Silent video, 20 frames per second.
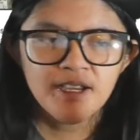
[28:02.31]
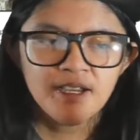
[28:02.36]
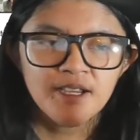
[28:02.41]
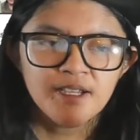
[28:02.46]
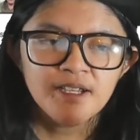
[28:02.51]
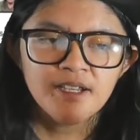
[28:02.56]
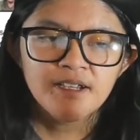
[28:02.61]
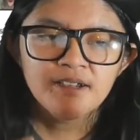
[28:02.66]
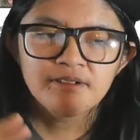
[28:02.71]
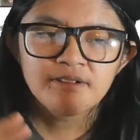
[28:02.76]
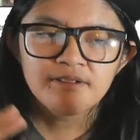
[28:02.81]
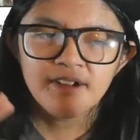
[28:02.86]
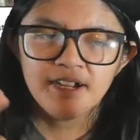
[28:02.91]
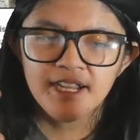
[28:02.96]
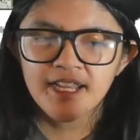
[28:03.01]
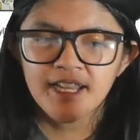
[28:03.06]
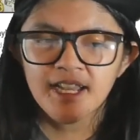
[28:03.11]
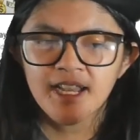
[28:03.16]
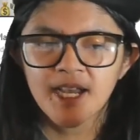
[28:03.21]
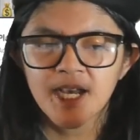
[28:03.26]
right,
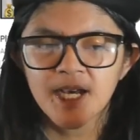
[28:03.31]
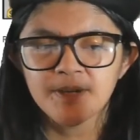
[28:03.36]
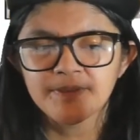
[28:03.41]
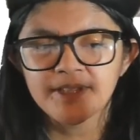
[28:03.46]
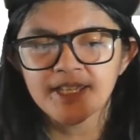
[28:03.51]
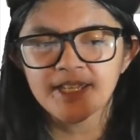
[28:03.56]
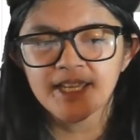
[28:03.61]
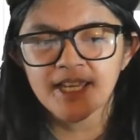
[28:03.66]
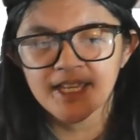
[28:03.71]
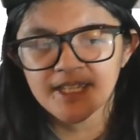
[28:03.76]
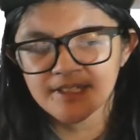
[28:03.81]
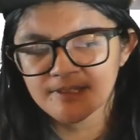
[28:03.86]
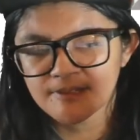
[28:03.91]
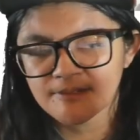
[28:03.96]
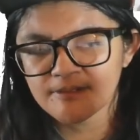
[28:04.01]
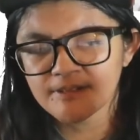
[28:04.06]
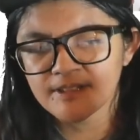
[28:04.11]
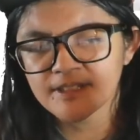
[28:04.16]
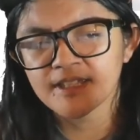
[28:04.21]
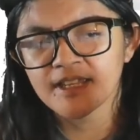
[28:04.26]
having end screen
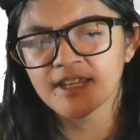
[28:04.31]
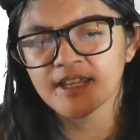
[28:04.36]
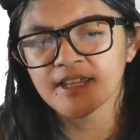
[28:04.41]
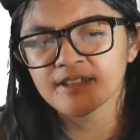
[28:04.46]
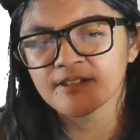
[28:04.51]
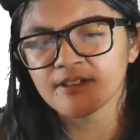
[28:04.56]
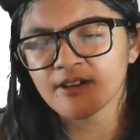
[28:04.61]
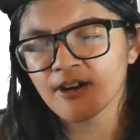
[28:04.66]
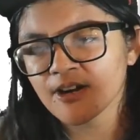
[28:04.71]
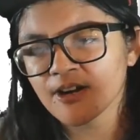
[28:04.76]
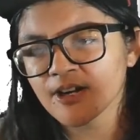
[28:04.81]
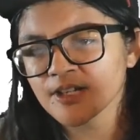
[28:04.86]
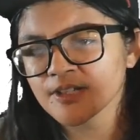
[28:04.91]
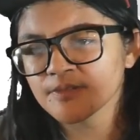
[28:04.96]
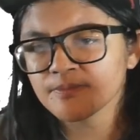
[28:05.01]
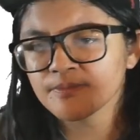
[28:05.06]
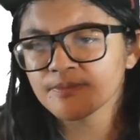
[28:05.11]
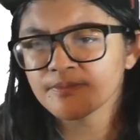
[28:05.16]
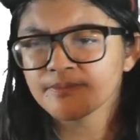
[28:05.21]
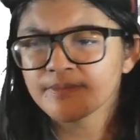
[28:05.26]
and cards,
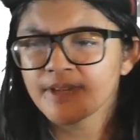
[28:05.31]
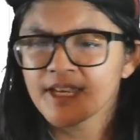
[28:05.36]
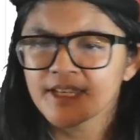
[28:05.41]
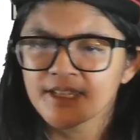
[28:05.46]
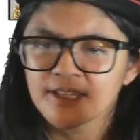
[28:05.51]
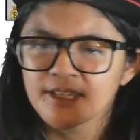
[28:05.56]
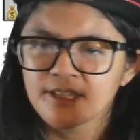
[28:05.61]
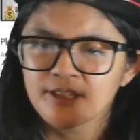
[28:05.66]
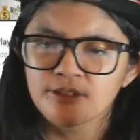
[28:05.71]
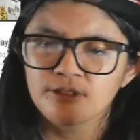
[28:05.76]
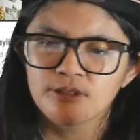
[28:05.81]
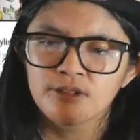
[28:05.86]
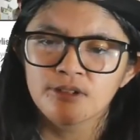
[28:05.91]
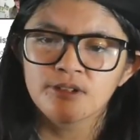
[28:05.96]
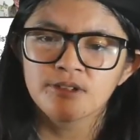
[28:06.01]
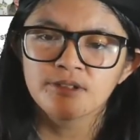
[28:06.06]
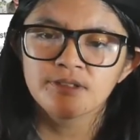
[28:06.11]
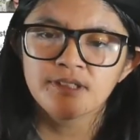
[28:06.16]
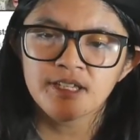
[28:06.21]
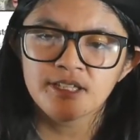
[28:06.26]
making sure that
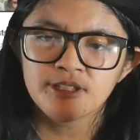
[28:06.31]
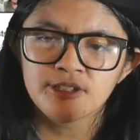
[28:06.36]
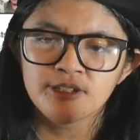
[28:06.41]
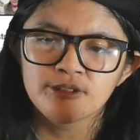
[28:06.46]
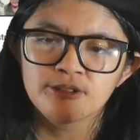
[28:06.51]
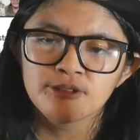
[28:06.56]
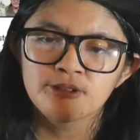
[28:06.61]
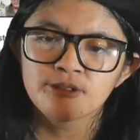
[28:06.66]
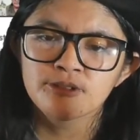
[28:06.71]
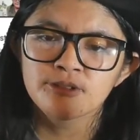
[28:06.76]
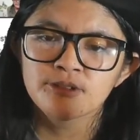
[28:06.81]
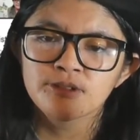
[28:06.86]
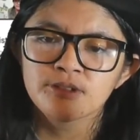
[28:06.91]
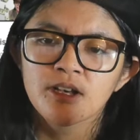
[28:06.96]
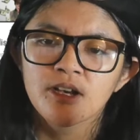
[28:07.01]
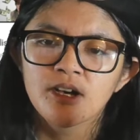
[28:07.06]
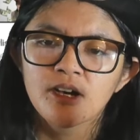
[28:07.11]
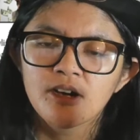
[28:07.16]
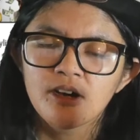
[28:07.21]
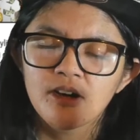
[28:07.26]
you use
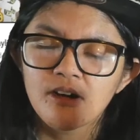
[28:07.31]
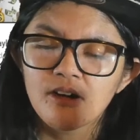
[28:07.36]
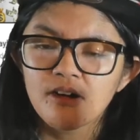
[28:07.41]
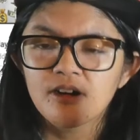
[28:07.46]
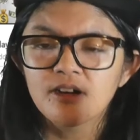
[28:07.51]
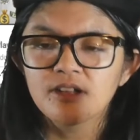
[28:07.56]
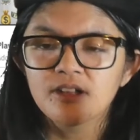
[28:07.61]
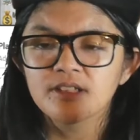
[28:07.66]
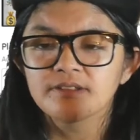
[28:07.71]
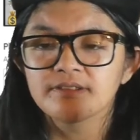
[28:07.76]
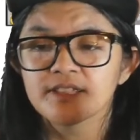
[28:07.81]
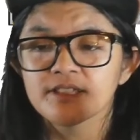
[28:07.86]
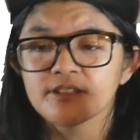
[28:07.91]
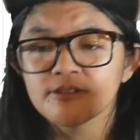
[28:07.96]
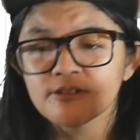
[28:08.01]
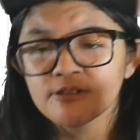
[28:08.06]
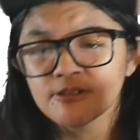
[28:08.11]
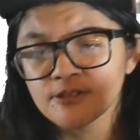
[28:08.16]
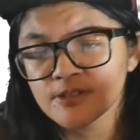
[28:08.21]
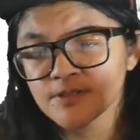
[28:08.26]
all of the
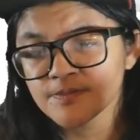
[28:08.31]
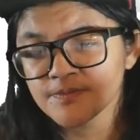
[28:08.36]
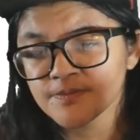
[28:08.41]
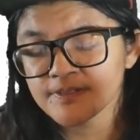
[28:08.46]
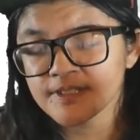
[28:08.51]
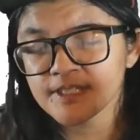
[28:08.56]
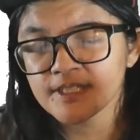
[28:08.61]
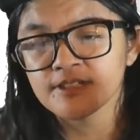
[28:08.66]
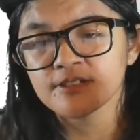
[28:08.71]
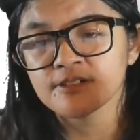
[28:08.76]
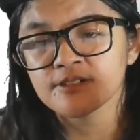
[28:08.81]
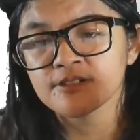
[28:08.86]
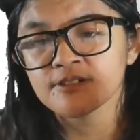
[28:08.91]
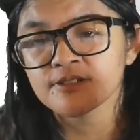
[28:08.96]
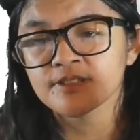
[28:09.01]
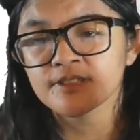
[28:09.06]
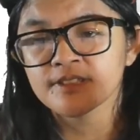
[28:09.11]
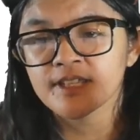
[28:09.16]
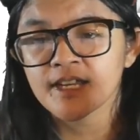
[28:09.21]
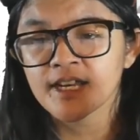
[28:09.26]
YouTube features
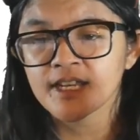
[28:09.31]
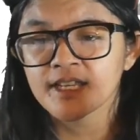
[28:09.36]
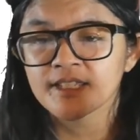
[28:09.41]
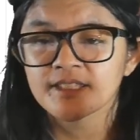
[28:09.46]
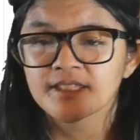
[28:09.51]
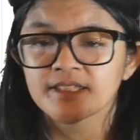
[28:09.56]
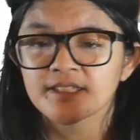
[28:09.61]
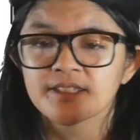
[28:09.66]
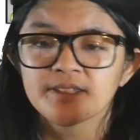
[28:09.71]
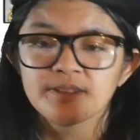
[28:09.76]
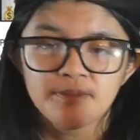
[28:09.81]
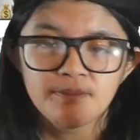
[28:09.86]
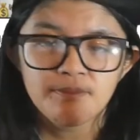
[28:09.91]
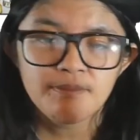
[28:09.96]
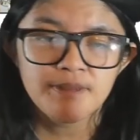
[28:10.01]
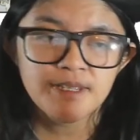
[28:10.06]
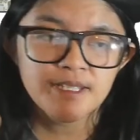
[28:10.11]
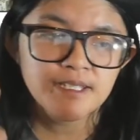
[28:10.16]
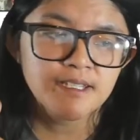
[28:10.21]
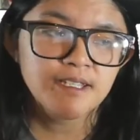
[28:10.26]
that's been
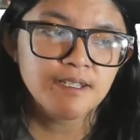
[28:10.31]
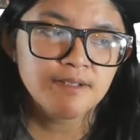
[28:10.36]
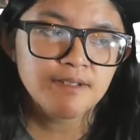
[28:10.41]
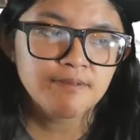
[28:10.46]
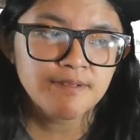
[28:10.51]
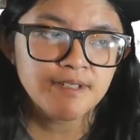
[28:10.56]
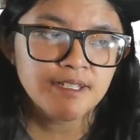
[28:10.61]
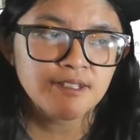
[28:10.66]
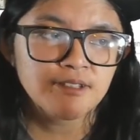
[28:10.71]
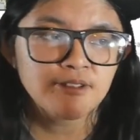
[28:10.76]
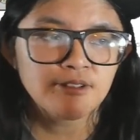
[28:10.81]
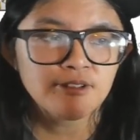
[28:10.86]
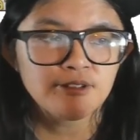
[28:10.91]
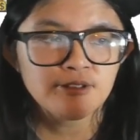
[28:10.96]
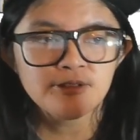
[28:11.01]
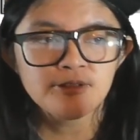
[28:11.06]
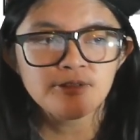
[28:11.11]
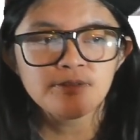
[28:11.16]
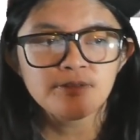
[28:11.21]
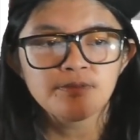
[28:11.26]
given to you
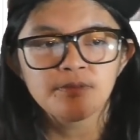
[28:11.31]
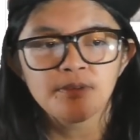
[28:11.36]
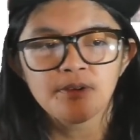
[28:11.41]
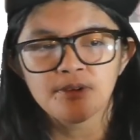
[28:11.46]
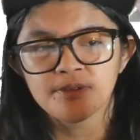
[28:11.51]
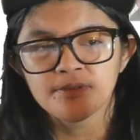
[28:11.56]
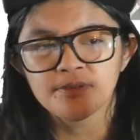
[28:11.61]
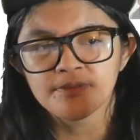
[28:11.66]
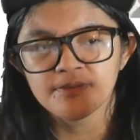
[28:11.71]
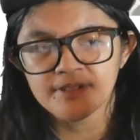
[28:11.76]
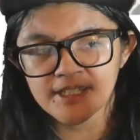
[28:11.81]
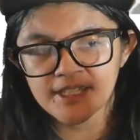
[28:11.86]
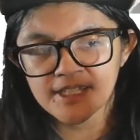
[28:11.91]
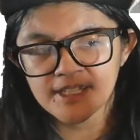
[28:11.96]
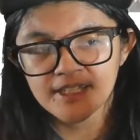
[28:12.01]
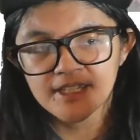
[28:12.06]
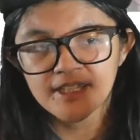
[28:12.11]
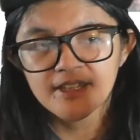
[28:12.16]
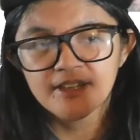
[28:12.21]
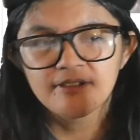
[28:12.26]
for free,
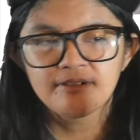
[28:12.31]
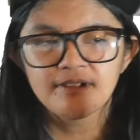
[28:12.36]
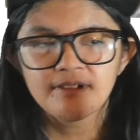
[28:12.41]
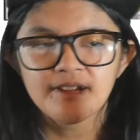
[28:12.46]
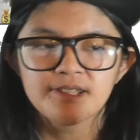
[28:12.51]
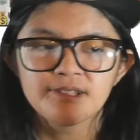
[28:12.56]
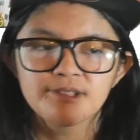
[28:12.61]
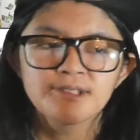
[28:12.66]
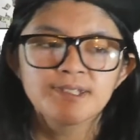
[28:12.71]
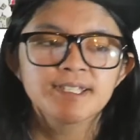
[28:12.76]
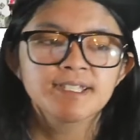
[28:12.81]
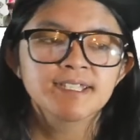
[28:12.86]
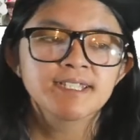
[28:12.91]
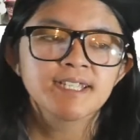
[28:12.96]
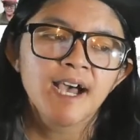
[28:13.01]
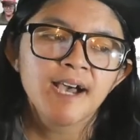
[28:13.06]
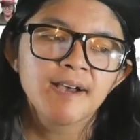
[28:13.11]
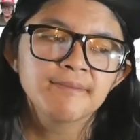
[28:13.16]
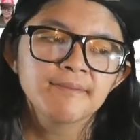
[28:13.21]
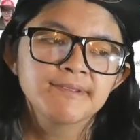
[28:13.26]
right? You just have
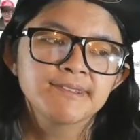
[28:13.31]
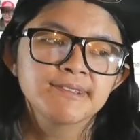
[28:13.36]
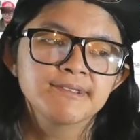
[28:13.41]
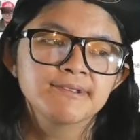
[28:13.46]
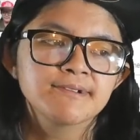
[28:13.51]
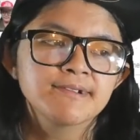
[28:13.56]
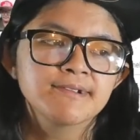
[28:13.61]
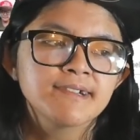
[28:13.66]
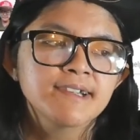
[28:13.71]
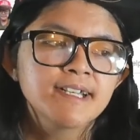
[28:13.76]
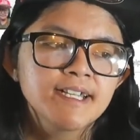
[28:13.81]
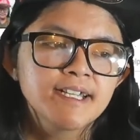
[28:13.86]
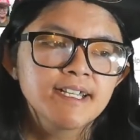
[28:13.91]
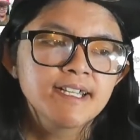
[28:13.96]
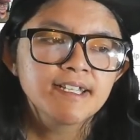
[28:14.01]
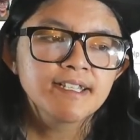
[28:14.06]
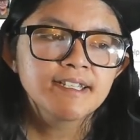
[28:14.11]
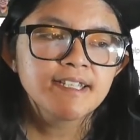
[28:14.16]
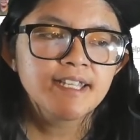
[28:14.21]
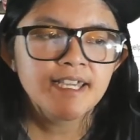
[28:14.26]
to
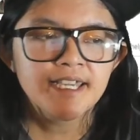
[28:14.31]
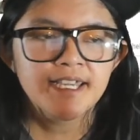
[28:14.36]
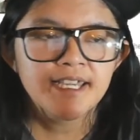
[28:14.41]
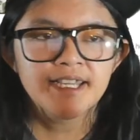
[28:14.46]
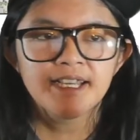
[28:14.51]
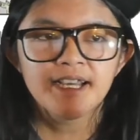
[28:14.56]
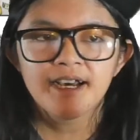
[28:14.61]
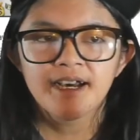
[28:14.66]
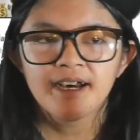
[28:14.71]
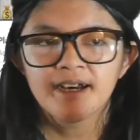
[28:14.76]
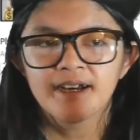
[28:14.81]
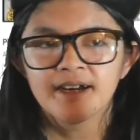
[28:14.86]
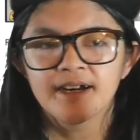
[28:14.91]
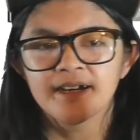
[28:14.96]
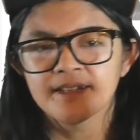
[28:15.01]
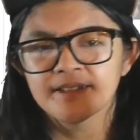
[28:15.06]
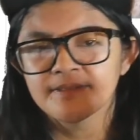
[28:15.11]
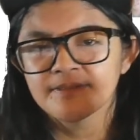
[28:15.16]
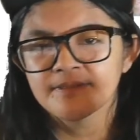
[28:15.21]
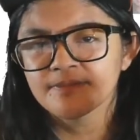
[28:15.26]
take
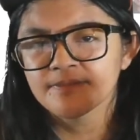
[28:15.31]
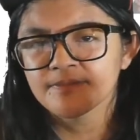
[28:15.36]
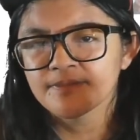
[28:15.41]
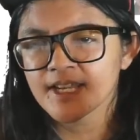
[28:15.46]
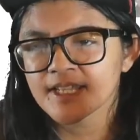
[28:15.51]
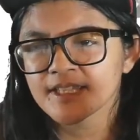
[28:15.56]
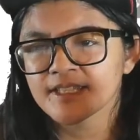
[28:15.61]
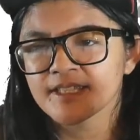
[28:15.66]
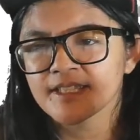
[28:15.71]
advantage